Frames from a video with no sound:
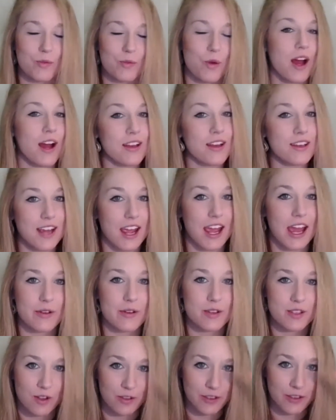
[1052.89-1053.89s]
one day I
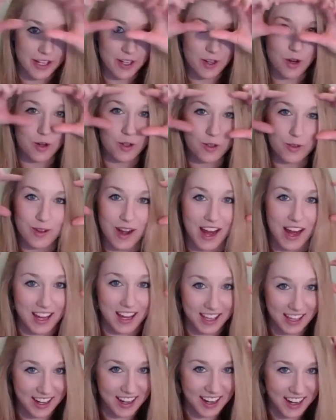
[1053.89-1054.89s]
was only cold right
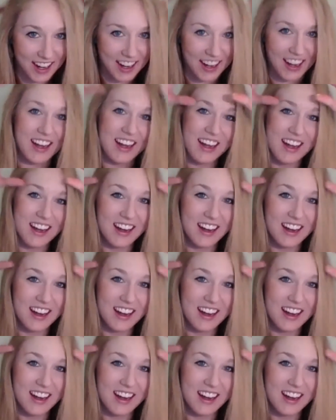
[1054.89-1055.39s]
here.